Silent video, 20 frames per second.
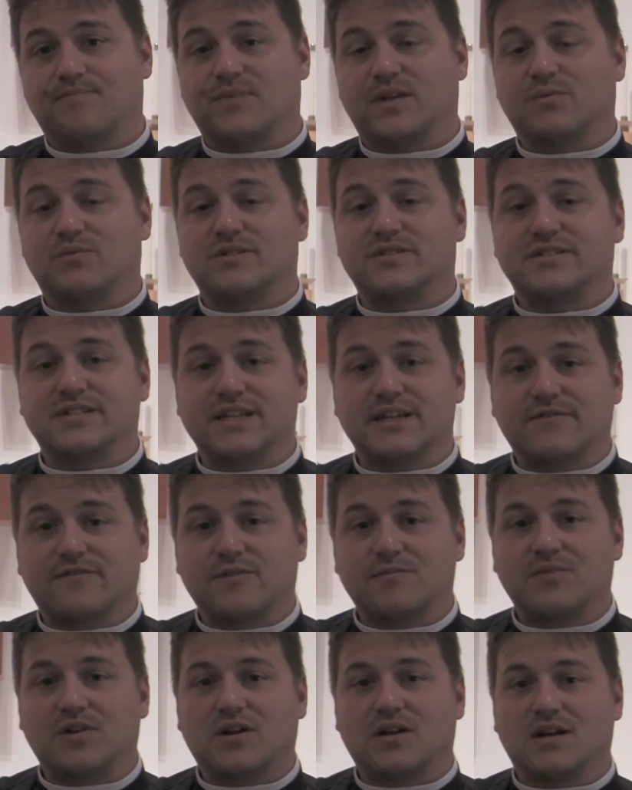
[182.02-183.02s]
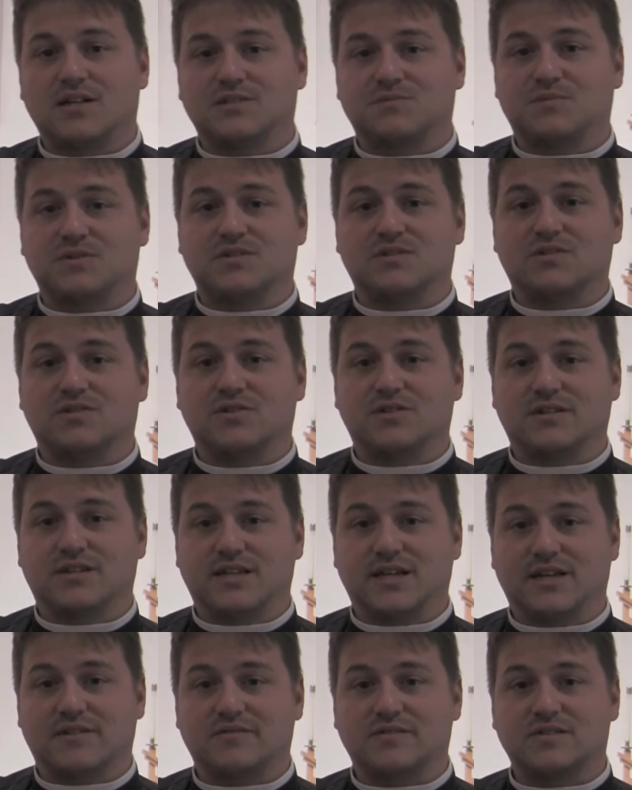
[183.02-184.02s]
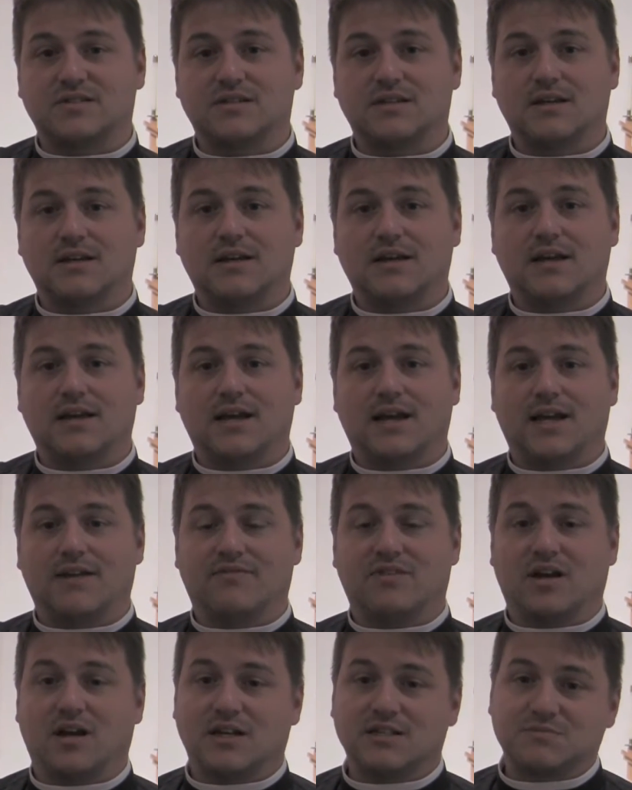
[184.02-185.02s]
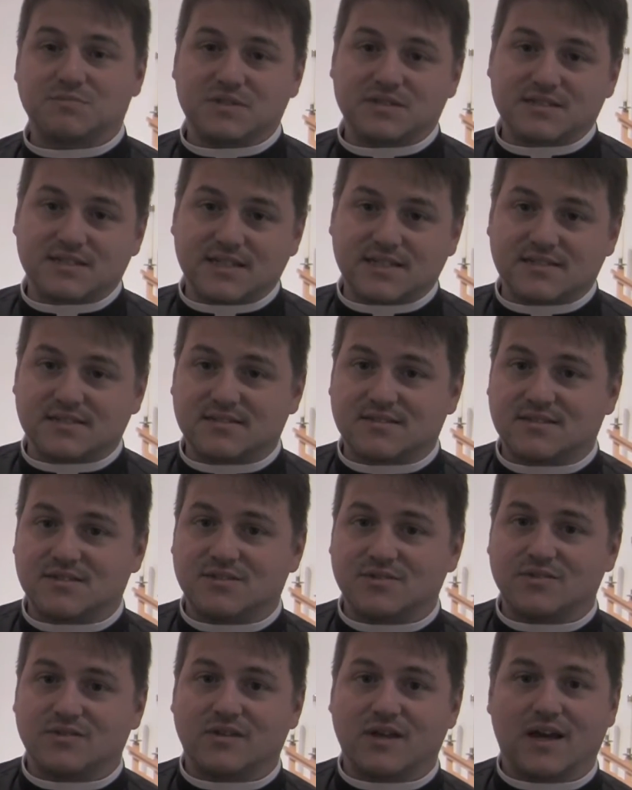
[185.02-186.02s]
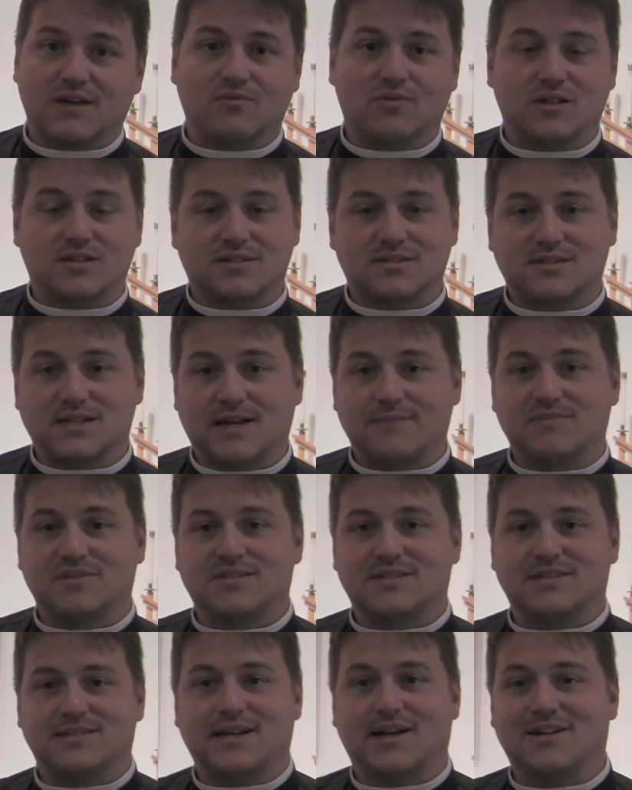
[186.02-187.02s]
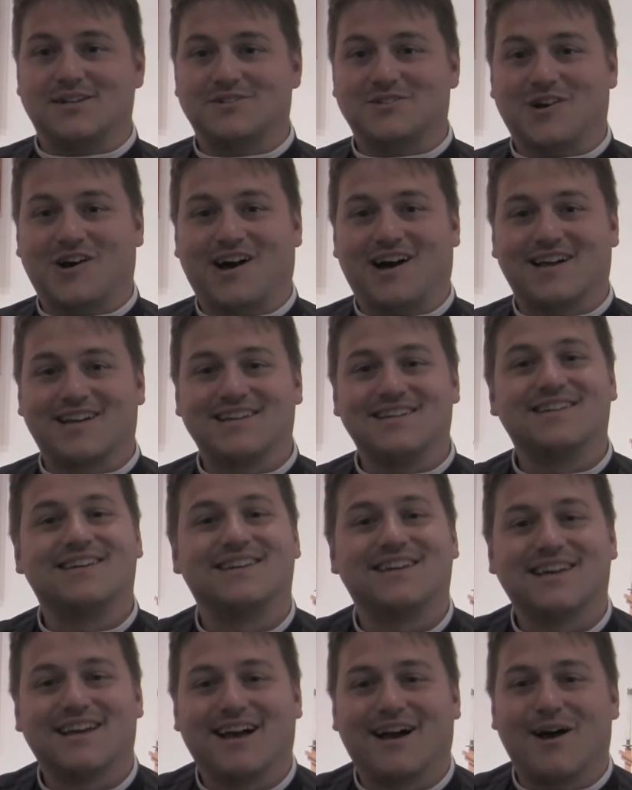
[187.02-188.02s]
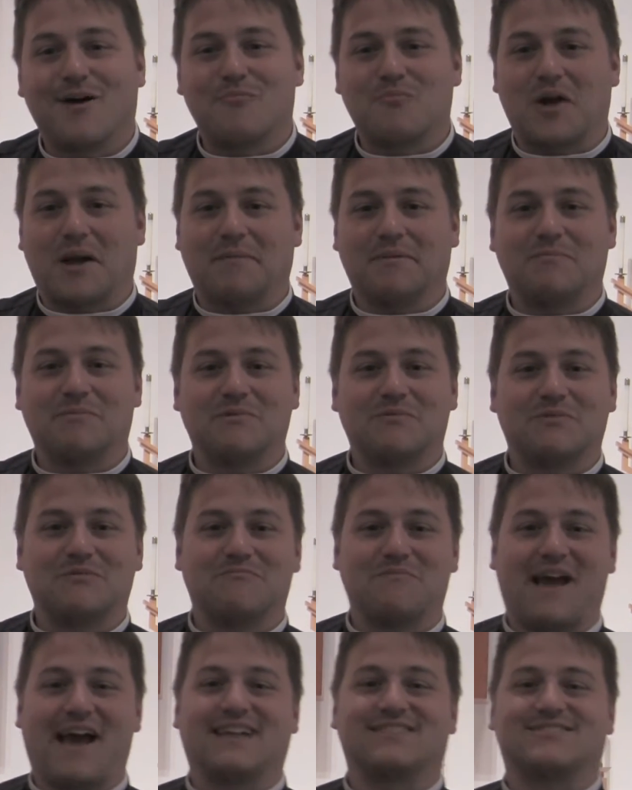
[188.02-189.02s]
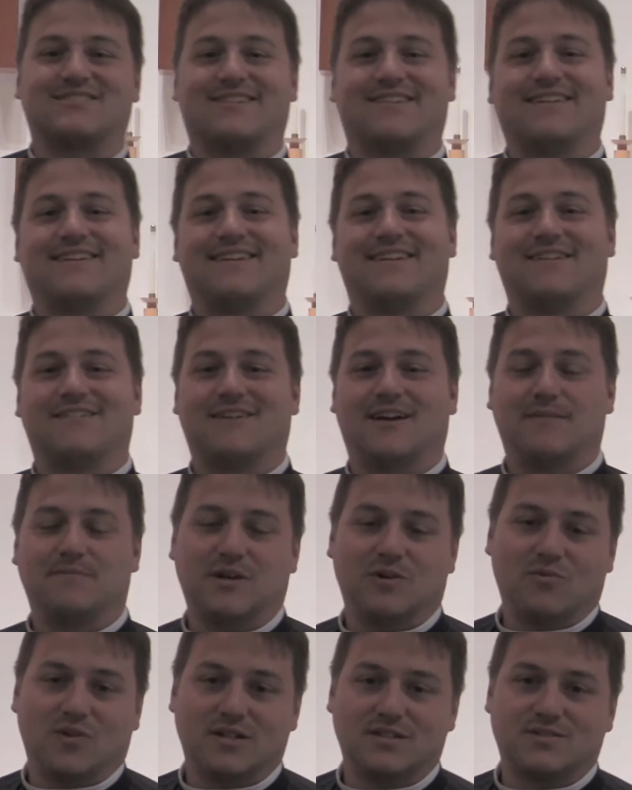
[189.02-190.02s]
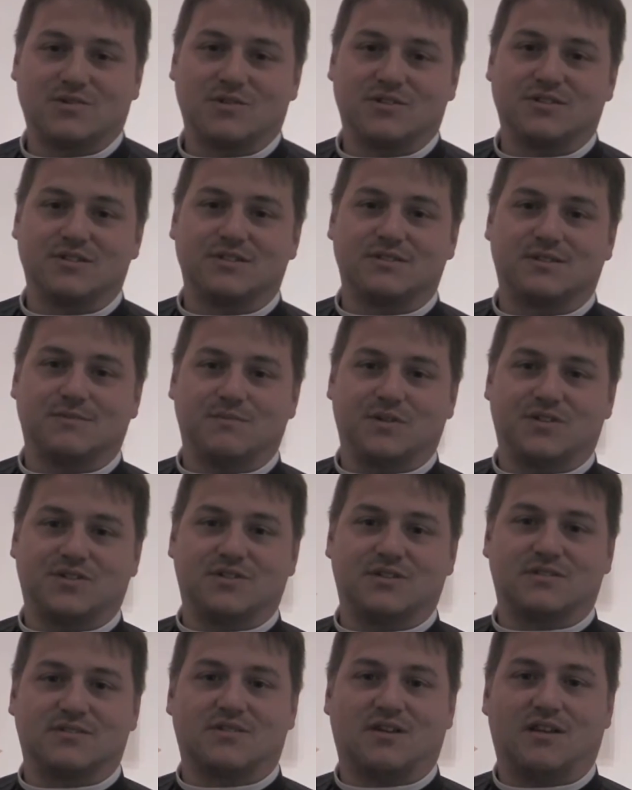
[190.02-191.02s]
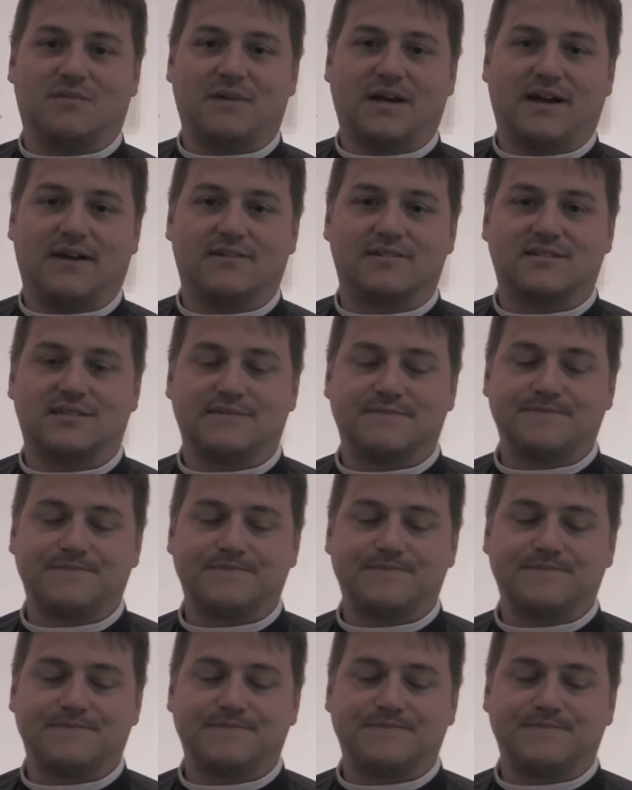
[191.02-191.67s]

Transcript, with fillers: They receive from their husbands good gifts. And if the husband ceases to do that, well, it's time to sit down and talk, uh, probably with pastor, about what Christian submission is all about.